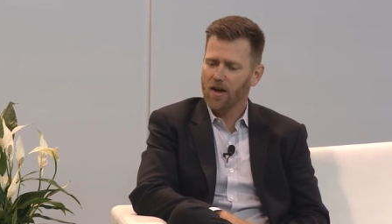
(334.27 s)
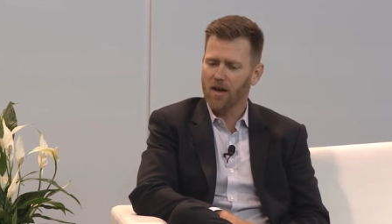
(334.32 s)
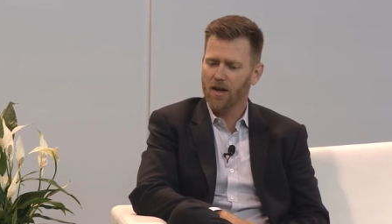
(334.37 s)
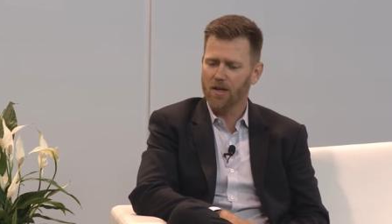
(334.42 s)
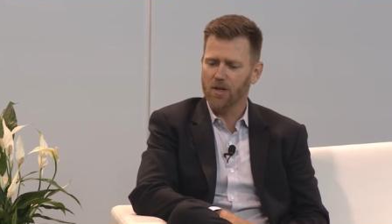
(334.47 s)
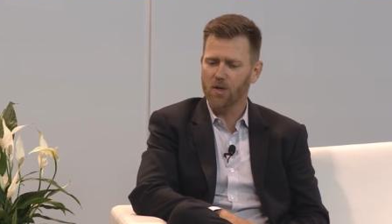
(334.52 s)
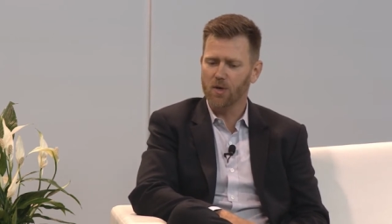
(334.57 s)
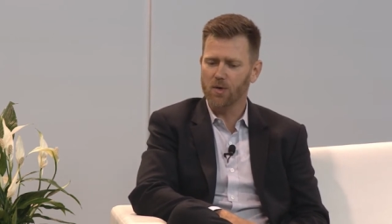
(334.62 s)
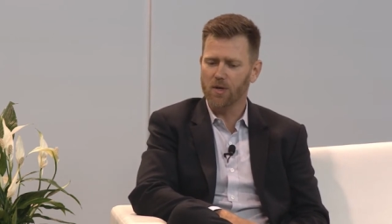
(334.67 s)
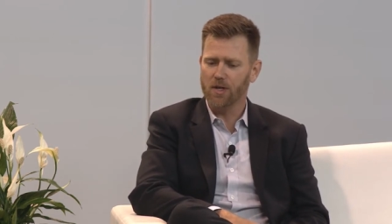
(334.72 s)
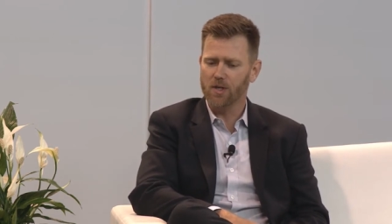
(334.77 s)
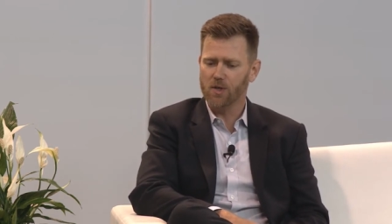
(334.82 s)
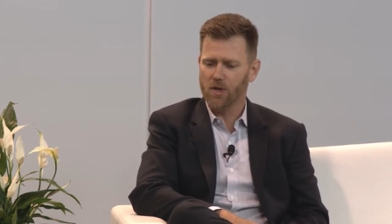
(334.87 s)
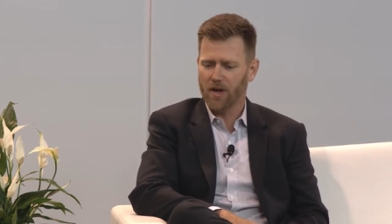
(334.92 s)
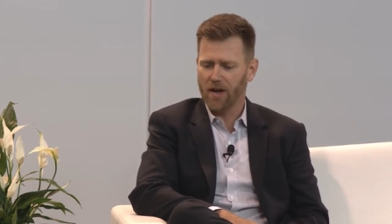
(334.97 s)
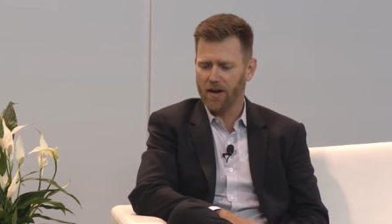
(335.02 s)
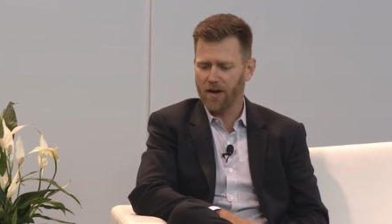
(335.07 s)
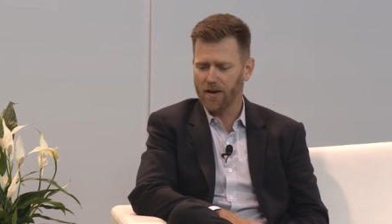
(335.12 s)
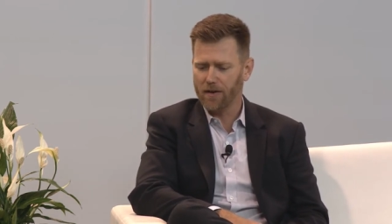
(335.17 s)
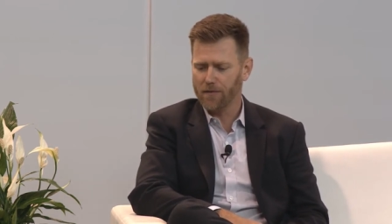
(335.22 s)
uh, you need
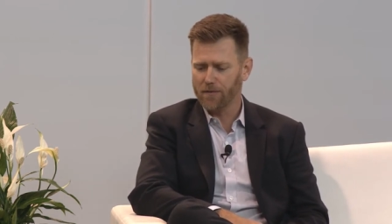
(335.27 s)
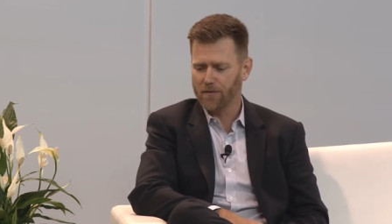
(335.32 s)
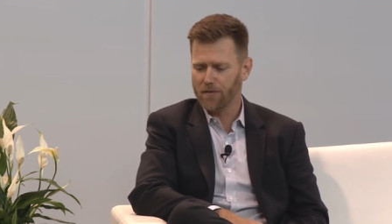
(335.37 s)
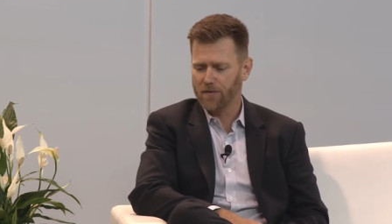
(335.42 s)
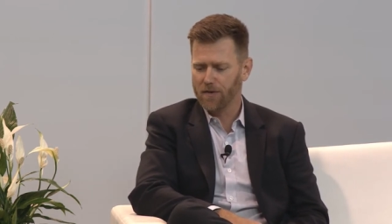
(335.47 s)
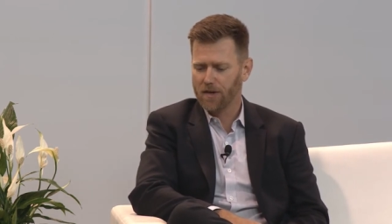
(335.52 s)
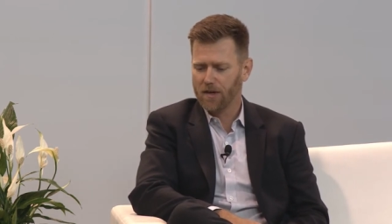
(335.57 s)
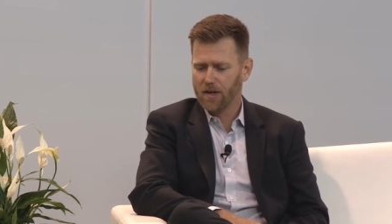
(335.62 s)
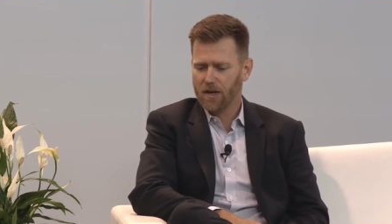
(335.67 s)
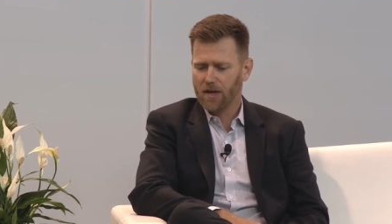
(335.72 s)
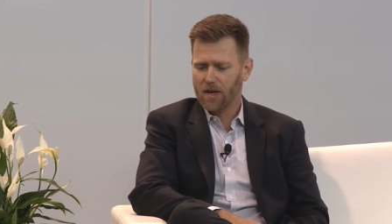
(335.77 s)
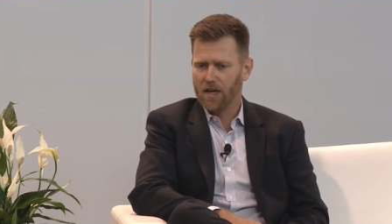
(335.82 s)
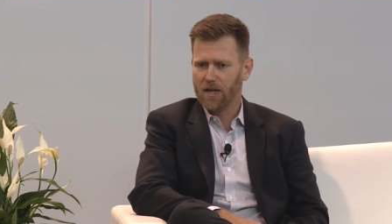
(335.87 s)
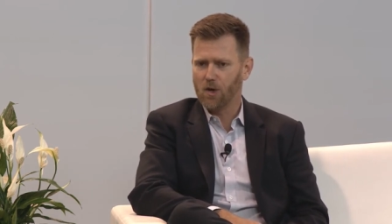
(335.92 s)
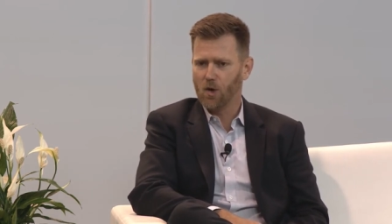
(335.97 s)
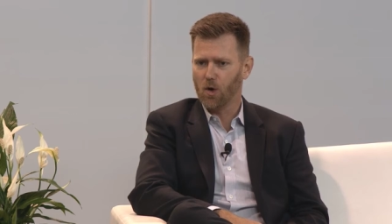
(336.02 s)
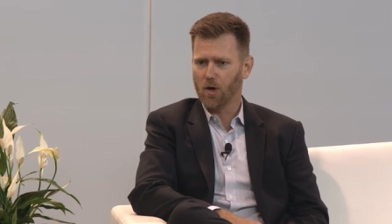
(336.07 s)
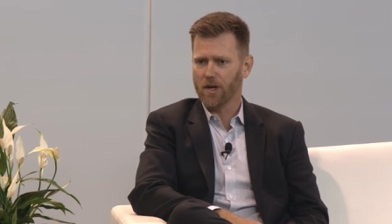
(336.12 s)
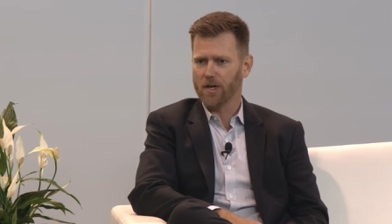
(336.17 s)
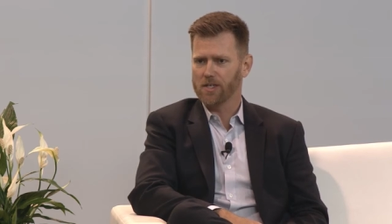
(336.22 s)
to have
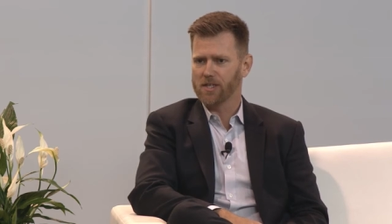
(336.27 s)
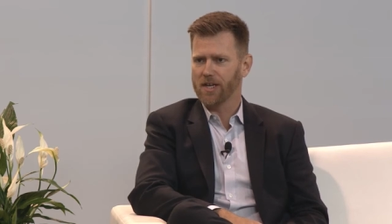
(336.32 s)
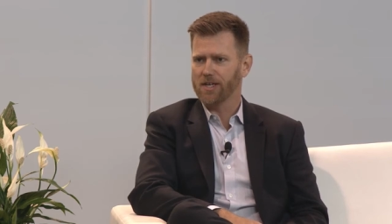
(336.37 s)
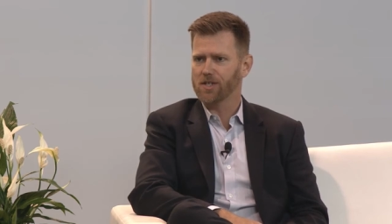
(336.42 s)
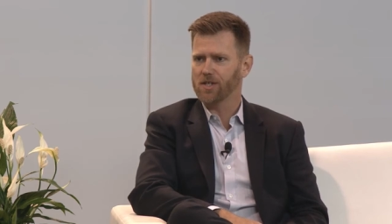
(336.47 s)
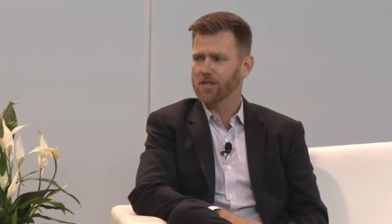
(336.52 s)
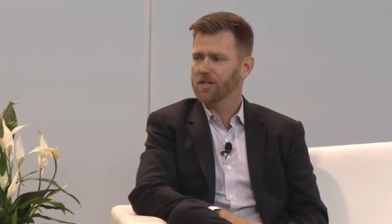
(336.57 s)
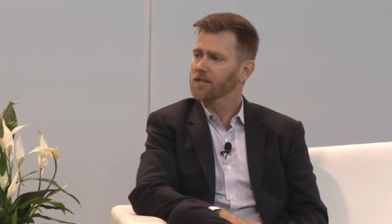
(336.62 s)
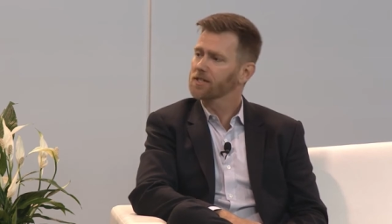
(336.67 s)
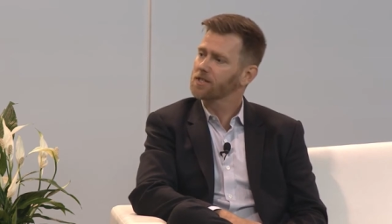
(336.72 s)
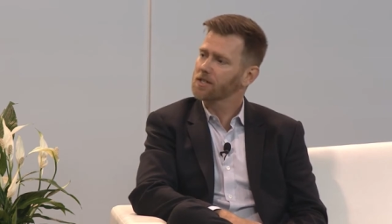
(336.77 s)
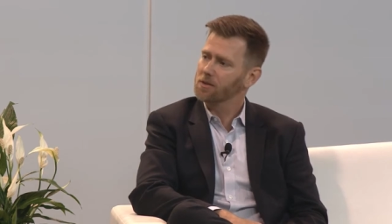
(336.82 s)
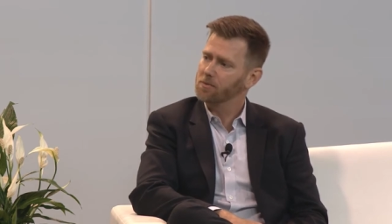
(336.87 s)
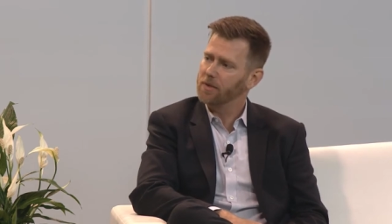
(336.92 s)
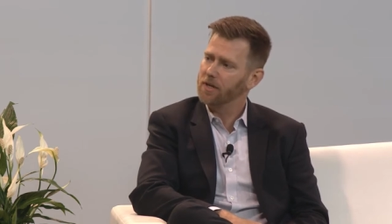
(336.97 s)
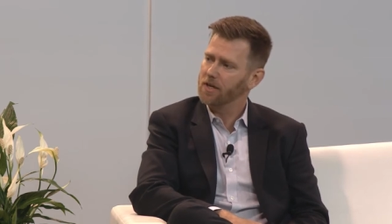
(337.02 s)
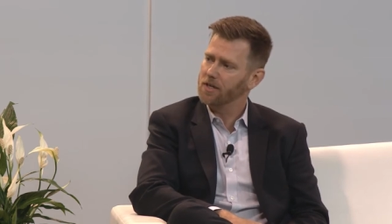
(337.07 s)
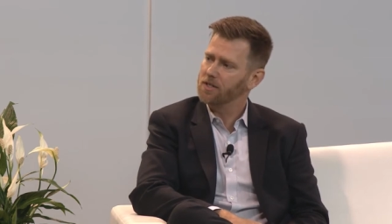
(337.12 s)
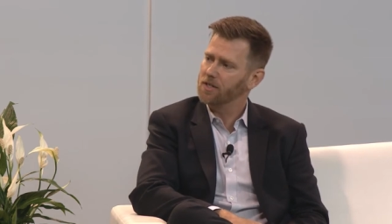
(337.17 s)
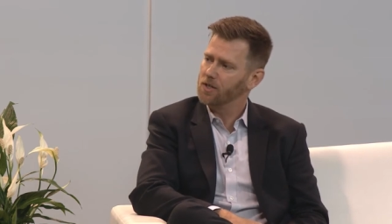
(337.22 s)
an organization that's
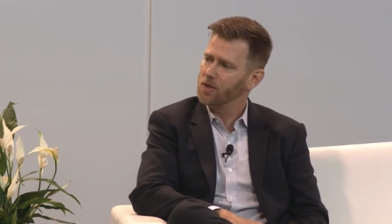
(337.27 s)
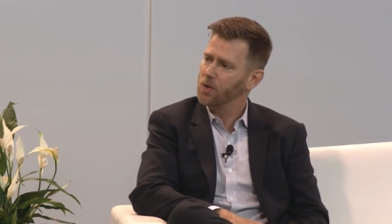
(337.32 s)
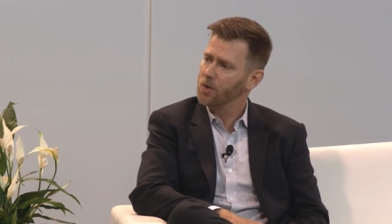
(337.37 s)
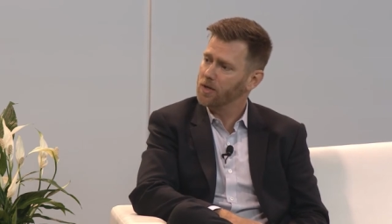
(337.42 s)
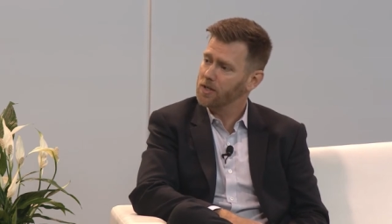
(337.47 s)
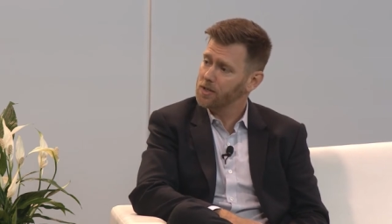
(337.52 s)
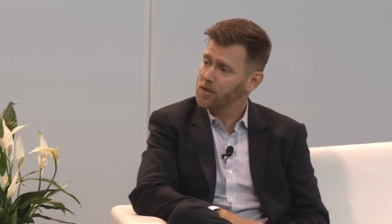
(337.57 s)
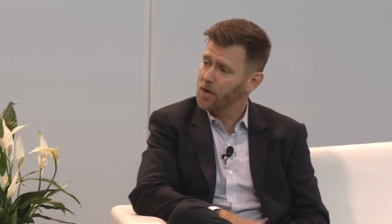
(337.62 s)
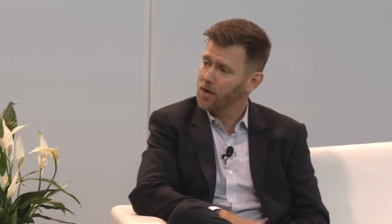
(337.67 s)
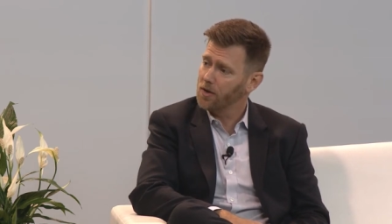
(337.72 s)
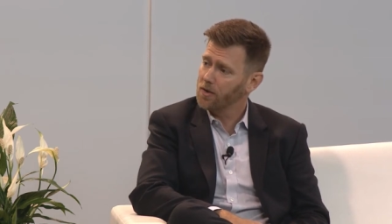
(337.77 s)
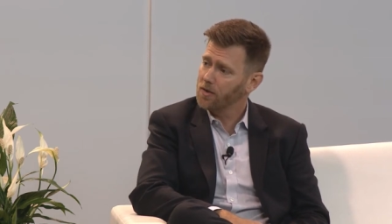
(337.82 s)
committed to doing so.